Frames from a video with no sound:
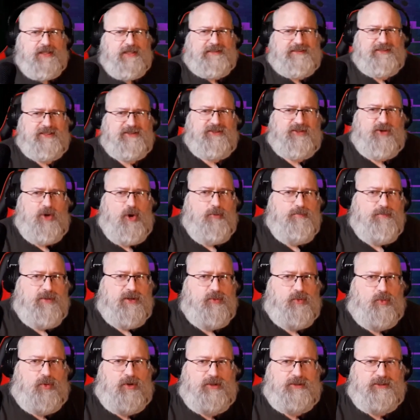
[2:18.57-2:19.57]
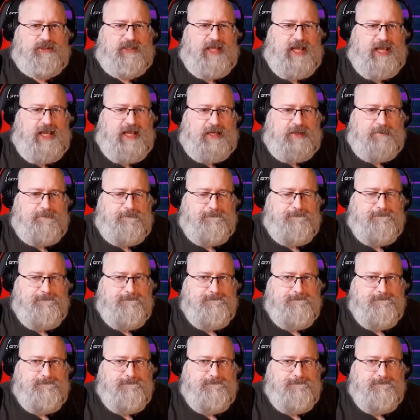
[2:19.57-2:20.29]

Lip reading: this is an open world game?